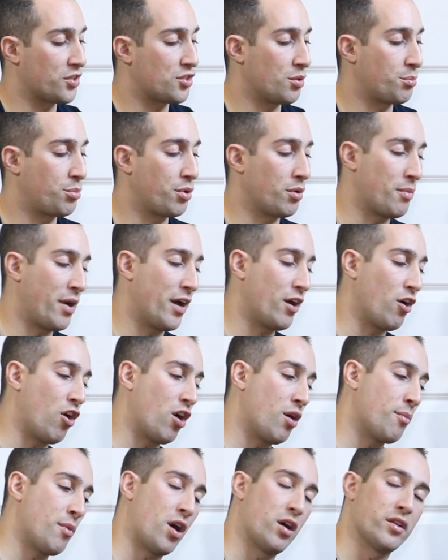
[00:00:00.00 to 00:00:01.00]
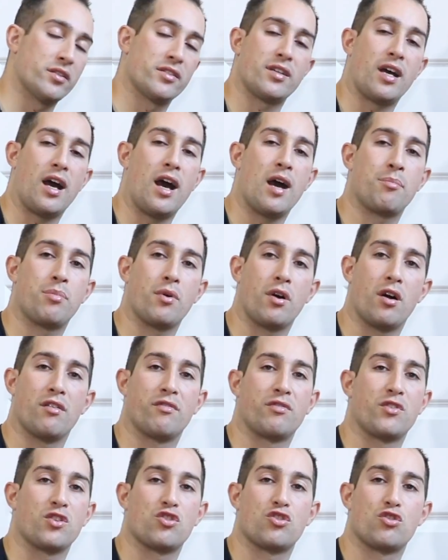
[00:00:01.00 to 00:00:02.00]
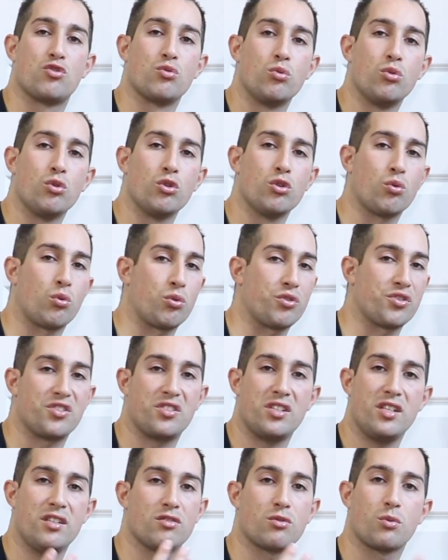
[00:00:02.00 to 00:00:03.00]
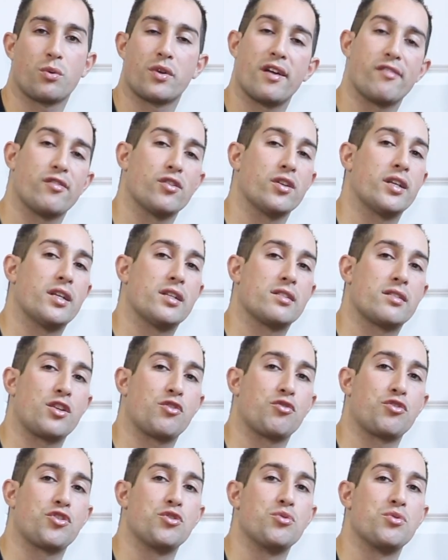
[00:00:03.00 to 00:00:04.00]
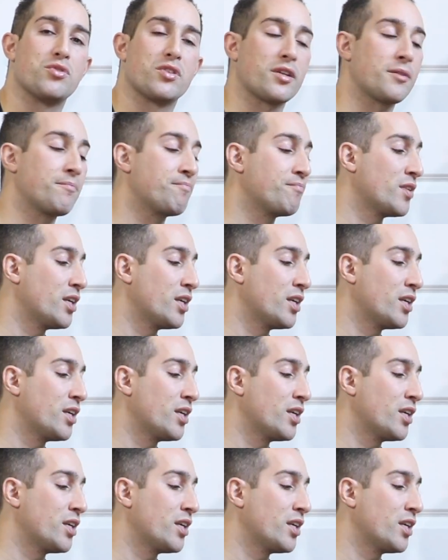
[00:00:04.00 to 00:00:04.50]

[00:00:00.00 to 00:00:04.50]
to put my arm on top of the stool or seat or whatever it is that you're using.